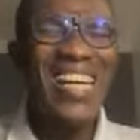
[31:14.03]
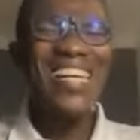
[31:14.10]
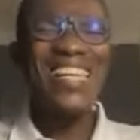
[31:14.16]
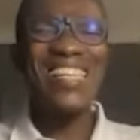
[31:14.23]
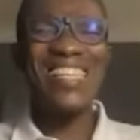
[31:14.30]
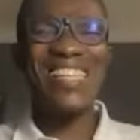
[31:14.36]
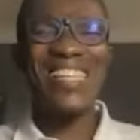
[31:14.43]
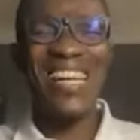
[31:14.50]

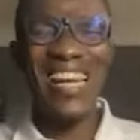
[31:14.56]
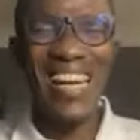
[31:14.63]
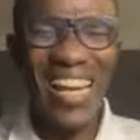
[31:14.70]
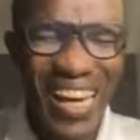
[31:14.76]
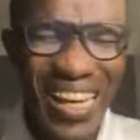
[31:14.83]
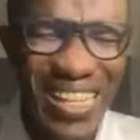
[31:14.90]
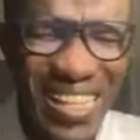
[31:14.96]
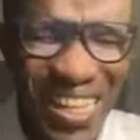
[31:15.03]
Is
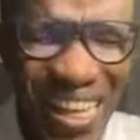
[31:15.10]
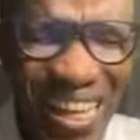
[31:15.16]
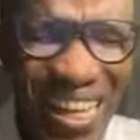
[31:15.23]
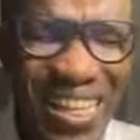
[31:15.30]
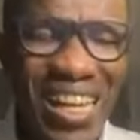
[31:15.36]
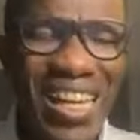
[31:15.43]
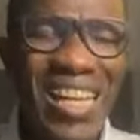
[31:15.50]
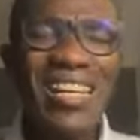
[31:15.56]

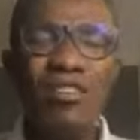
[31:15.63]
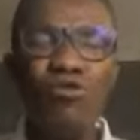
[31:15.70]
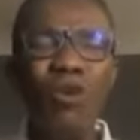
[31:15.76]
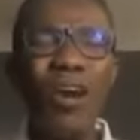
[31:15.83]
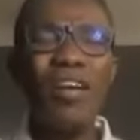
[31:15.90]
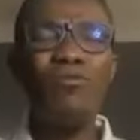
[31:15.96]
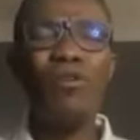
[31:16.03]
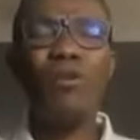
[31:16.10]
delighted
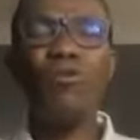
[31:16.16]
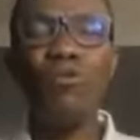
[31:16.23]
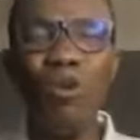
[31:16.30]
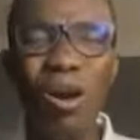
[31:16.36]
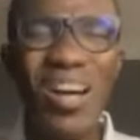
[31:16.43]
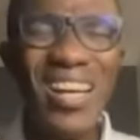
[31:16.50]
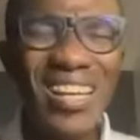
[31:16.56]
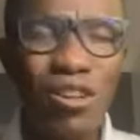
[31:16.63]
when we
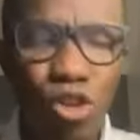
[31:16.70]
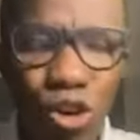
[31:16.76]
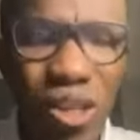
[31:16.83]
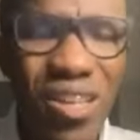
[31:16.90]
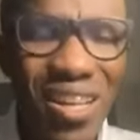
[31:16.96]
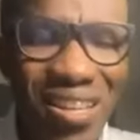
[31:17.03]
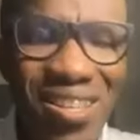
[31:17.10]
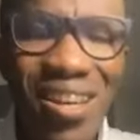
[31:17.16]
walk in
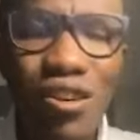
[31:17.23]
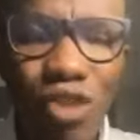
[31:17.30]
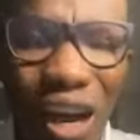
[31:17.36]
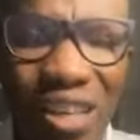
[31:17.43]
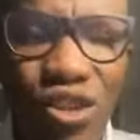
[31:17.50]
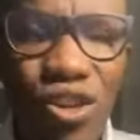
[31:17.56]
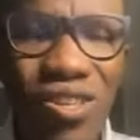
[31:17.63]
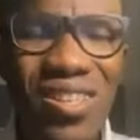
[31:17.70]
holiness and
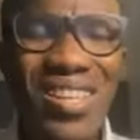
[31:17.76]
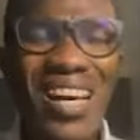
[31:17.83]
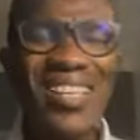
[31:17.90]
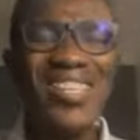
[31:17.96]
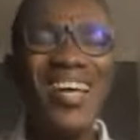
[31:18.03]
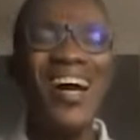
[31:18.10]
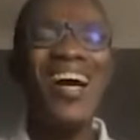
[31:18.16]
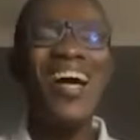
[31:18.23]

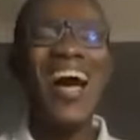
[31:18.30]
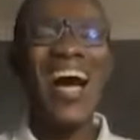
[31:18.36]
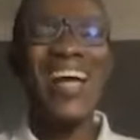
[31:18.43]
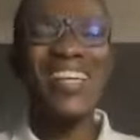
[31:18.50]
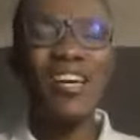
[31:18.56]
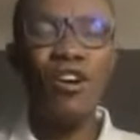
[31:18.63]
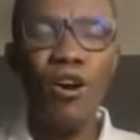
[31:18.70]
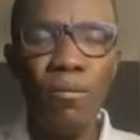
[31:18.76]
righteousness uh,
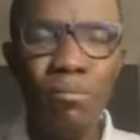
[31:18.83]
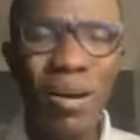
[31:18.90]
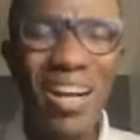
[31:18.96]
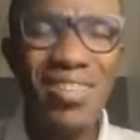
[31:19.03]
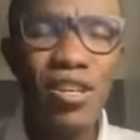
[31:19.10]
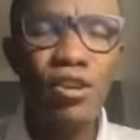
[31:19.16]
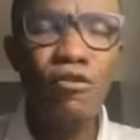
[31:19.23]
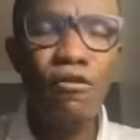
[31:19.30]
and he
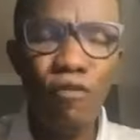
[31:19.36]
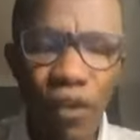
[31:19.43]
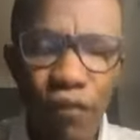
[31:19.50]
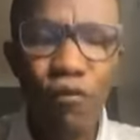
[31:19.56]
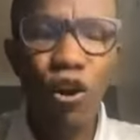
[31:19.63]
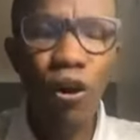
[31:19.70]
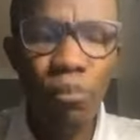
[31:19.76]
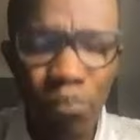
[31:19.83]
commands his
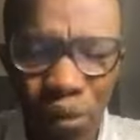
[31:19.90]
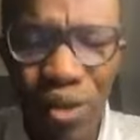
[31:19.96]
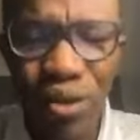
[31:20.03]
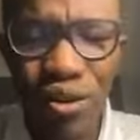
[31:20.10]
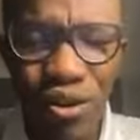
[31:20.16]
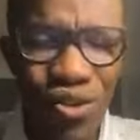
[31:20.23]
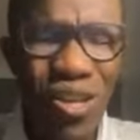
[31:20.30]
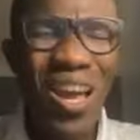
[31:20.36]
favor upon
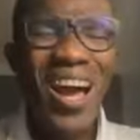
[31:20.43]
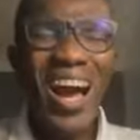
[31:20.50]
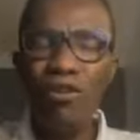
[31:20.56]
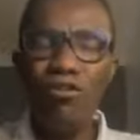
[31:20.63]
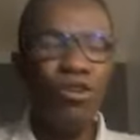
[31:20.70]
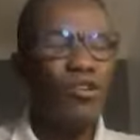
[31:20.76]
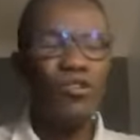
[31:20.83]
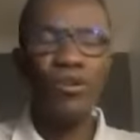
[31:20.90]
us. I
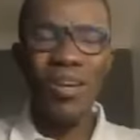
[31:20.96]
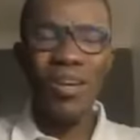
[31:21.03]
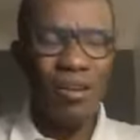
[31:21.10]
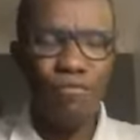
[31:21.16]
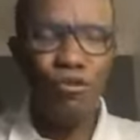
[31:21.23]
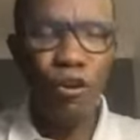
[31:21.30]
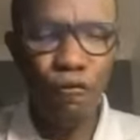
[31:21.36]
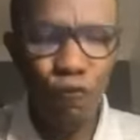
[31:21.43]
want you to
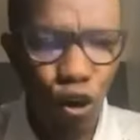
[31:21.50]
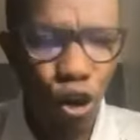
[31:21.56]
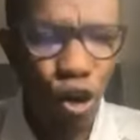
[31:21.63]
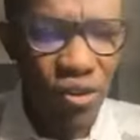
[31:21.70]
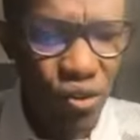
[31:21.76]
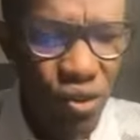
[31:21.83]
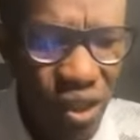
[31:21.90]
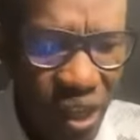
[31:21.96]
lift your
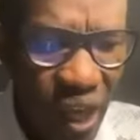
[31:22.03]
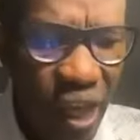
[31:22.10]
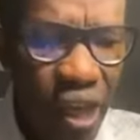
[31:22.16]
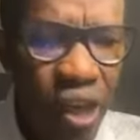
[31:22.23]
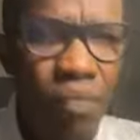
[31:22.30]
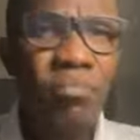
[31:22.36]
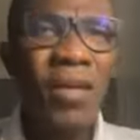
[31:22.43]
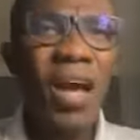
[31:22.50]
voice
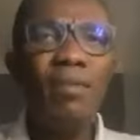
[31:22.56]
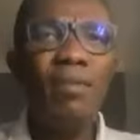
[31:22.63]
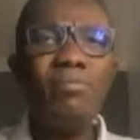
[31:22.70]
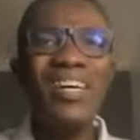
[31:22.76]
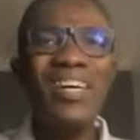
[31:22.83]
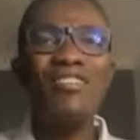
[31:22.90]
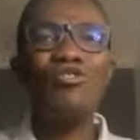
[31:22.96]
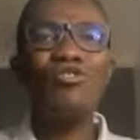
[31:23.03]
today and
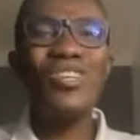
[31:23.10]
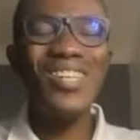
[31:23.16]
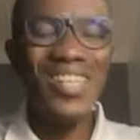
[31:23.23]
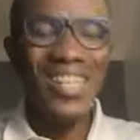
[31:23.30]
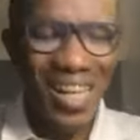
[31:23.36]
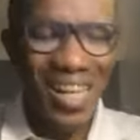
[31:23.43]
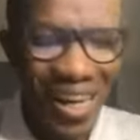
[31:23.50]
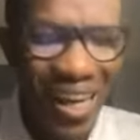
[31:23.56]
begin to
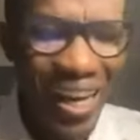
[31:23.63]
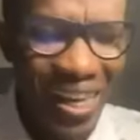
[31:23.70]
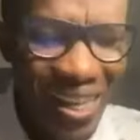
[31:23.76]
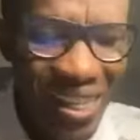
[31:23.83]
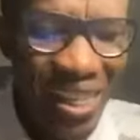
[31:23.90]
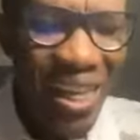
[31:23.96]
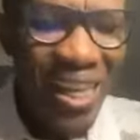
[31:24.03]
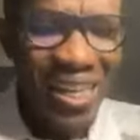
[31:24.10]
declare
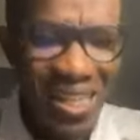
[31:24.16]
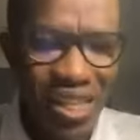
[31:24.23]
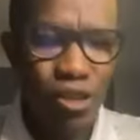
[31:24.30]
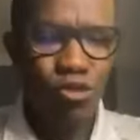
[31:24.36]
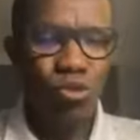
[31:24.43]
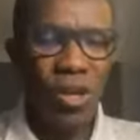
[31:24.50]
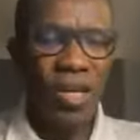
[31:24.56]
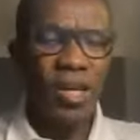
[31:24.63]
it
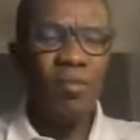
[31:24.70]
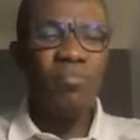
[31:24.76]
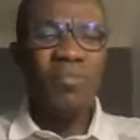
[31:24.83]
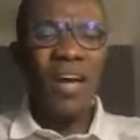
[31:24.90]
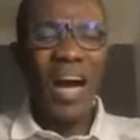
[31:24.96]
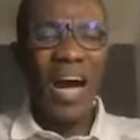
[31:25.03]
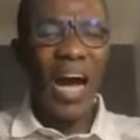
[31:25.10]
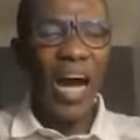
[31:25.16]
this week.
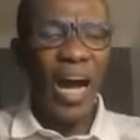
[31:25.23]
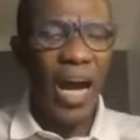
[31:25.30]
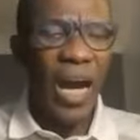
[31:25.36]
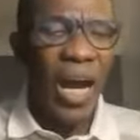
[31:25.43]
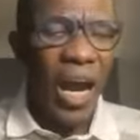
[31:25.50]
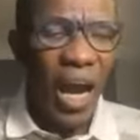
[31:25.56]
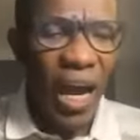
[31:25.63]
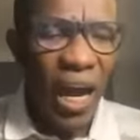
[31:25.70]
Aha,
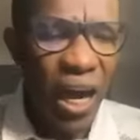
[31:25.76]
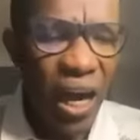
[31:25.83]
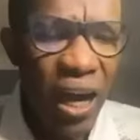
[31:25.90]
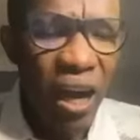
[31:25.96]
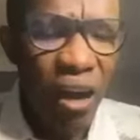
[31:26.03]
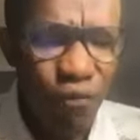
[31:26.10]
aha.